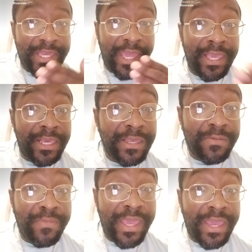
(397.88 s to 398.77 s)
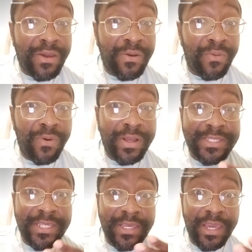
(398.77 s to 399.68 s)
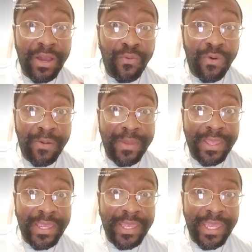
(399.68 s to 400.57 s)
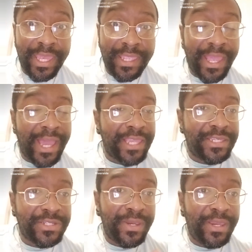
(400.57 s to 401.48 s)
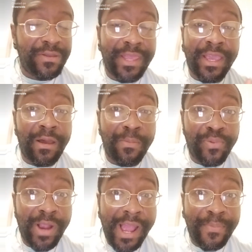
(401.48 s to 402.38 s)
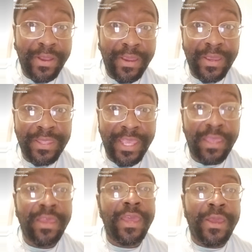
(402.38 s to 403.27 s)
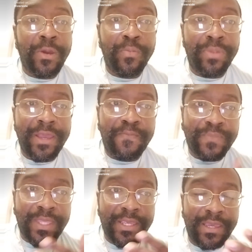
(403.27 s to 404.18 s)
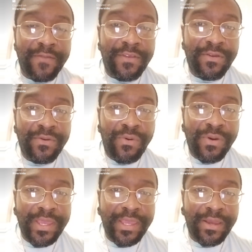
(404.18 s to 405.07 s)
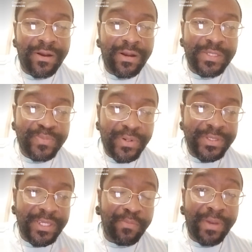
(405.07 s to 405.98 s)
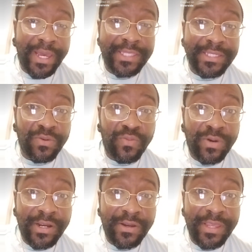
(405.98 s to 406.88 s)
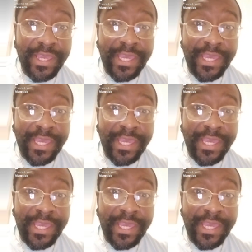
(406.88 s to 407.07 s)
A good man wants a woman not treat her like a property or anything, but if you are exposing your body to the world,